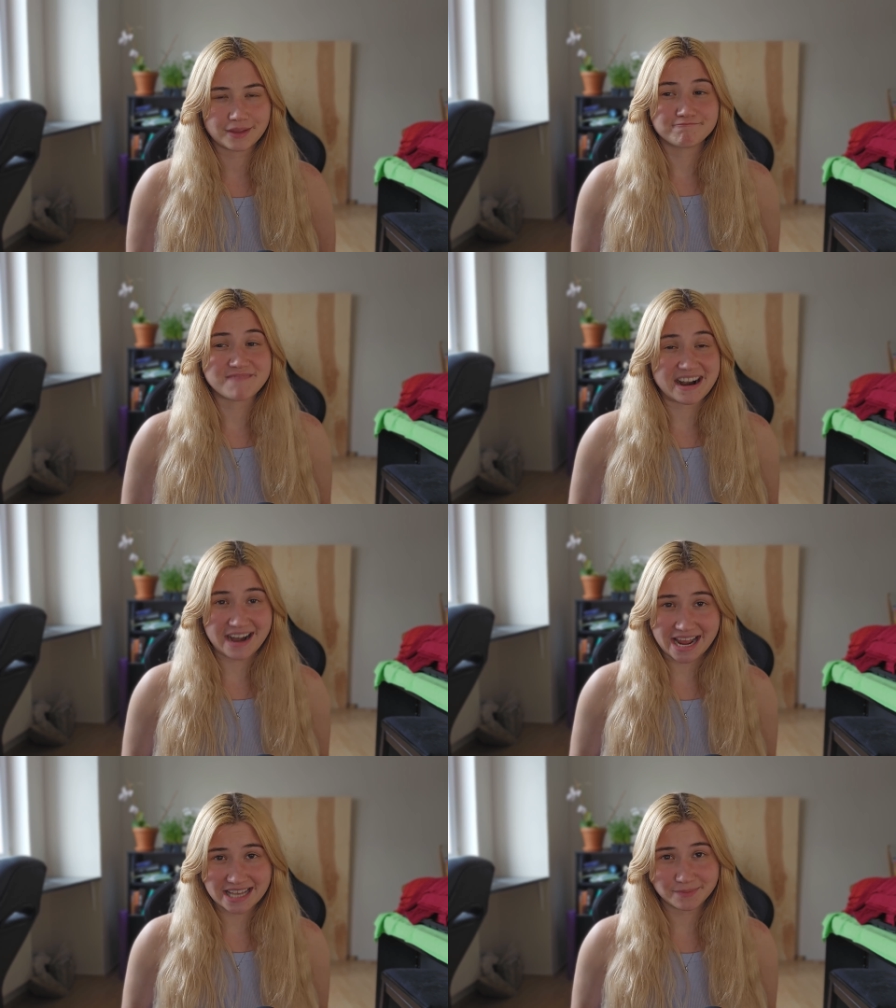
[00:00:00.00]
There
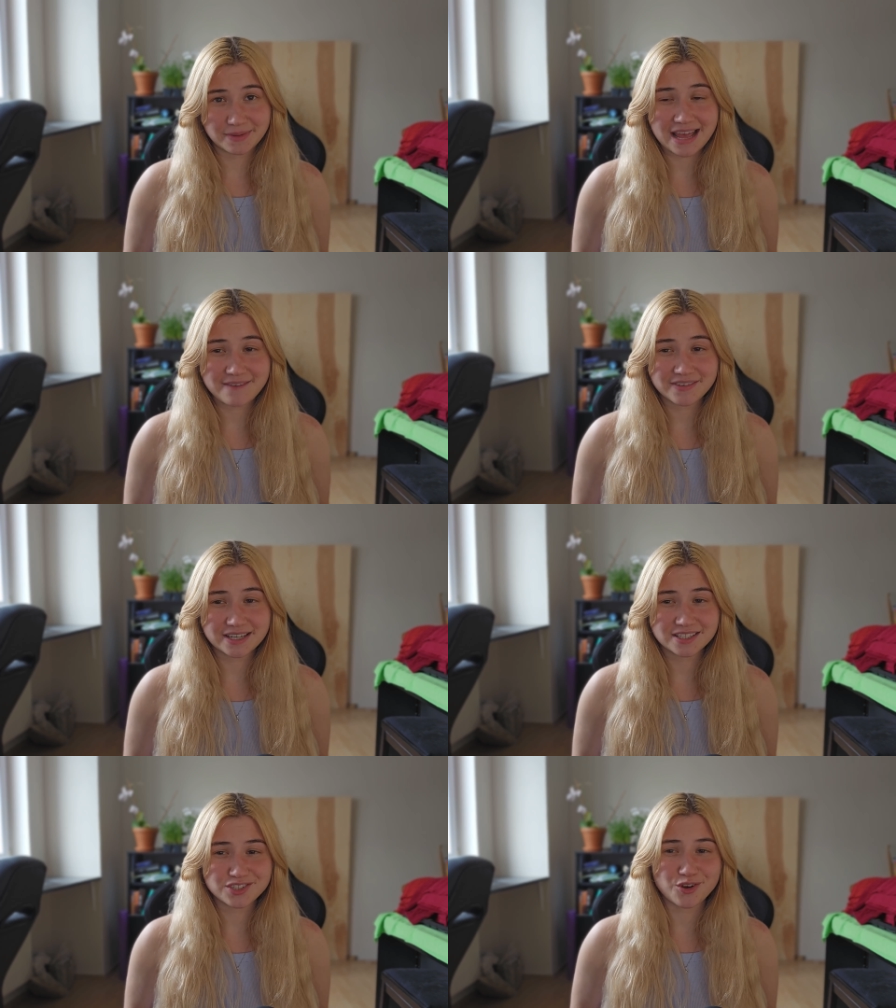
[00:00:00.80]
has been
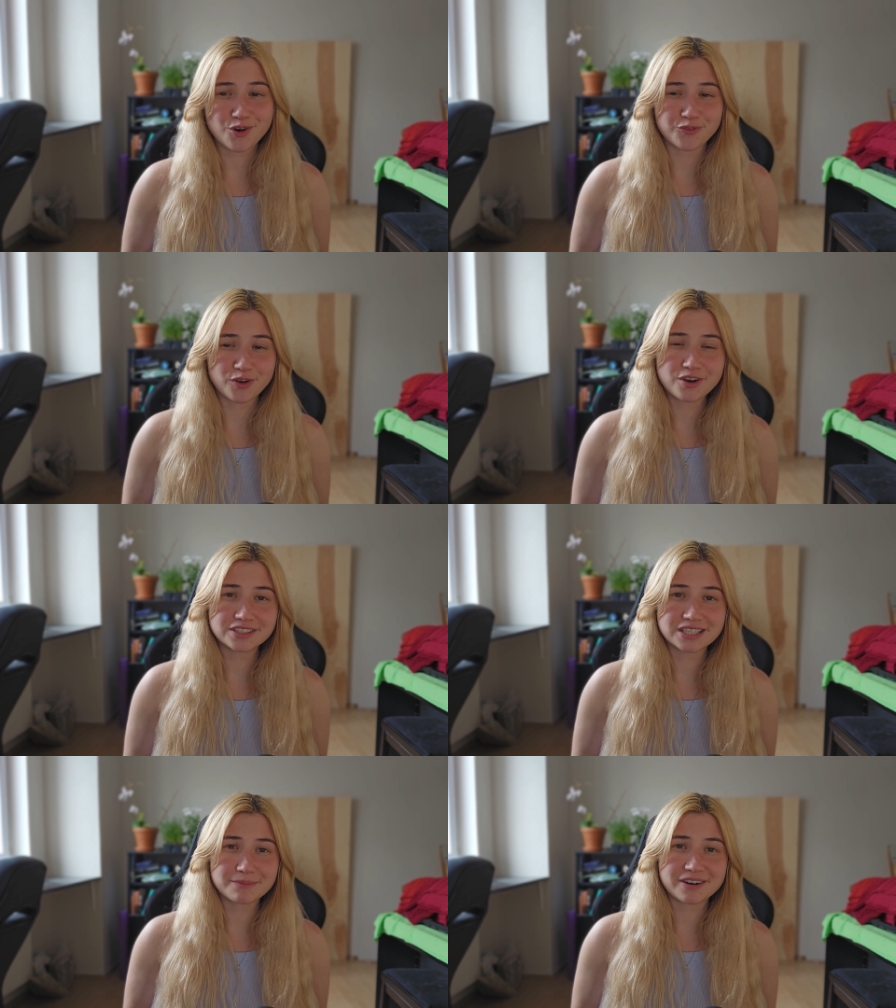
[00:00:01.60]
evidence of
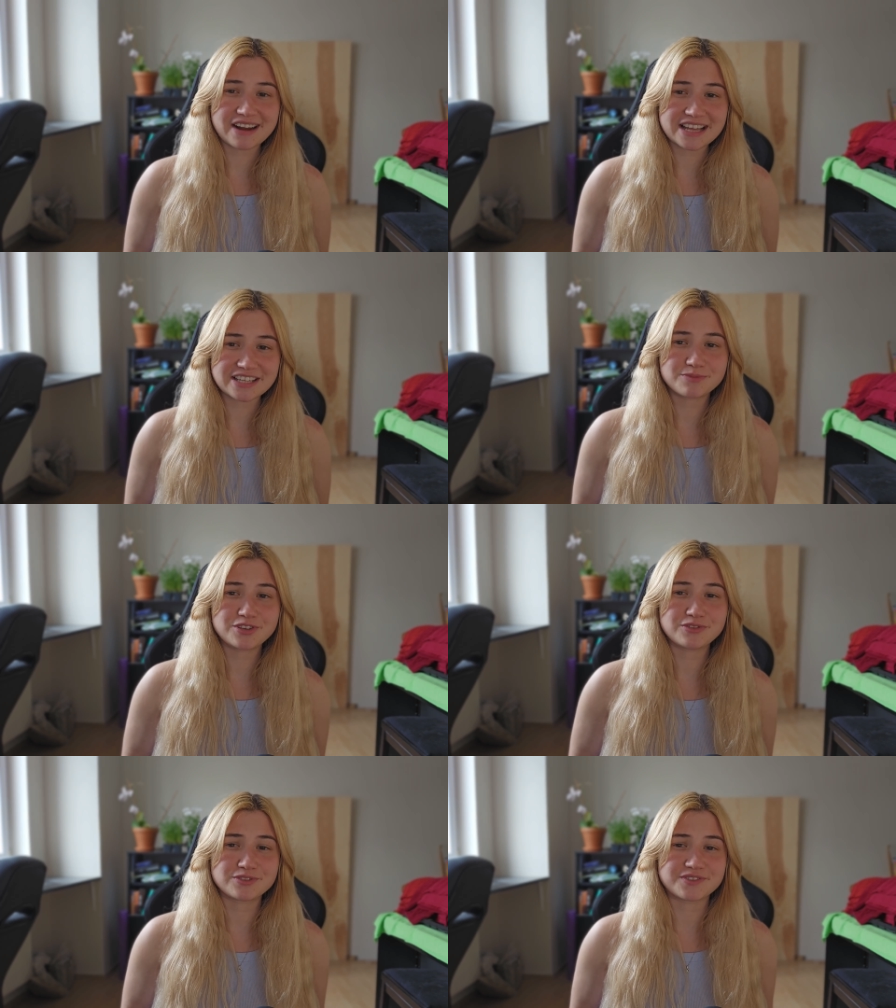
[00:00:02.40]
long-term Kratom
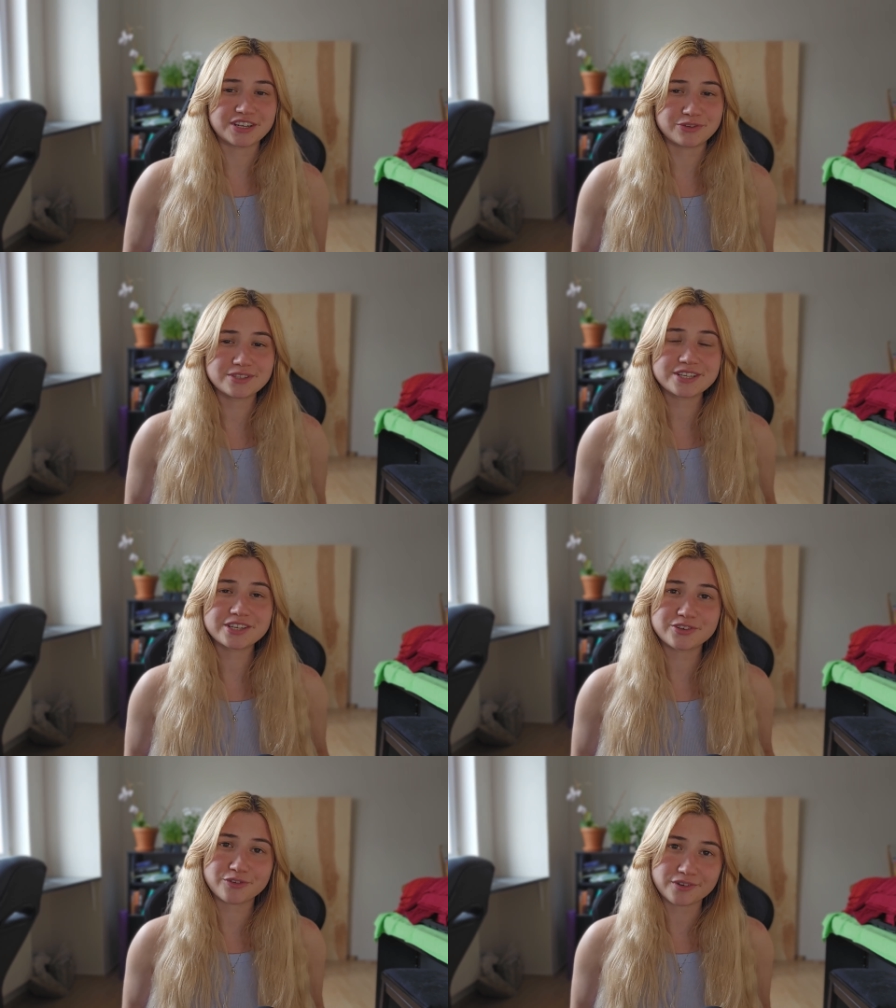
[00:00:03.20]
use reducing
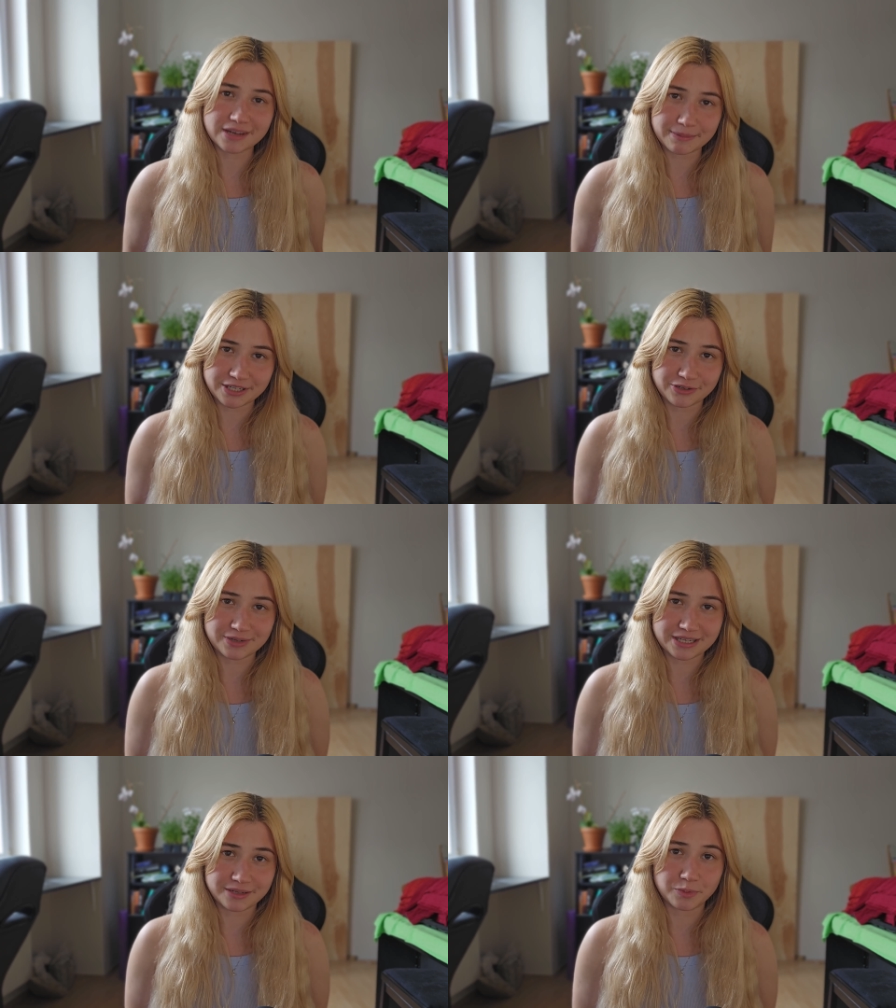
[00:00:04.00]
your libido
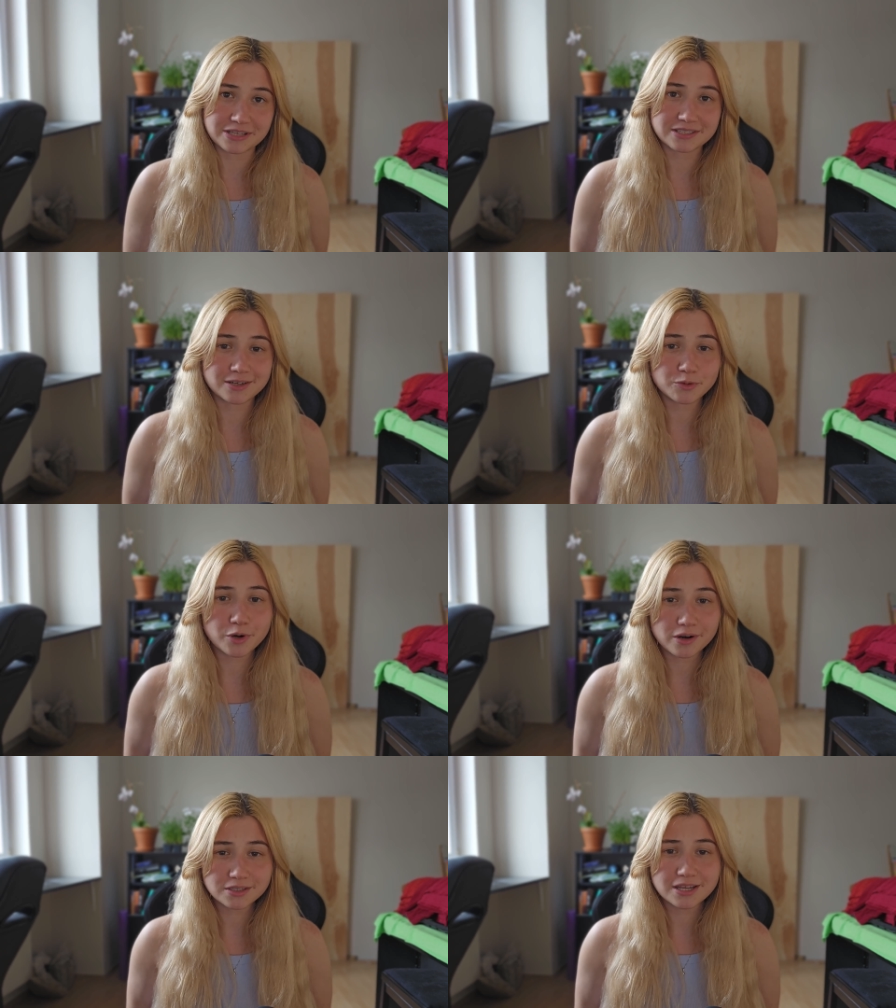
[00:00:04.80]
in the Western
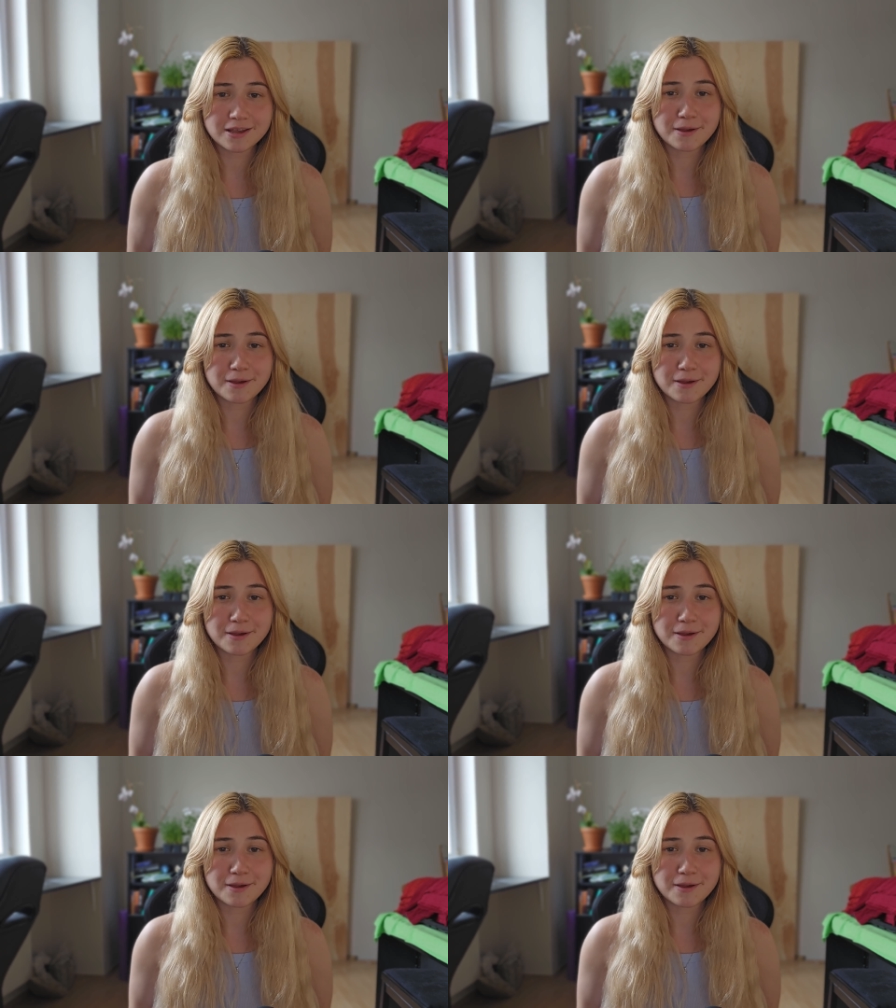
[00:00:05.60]
world,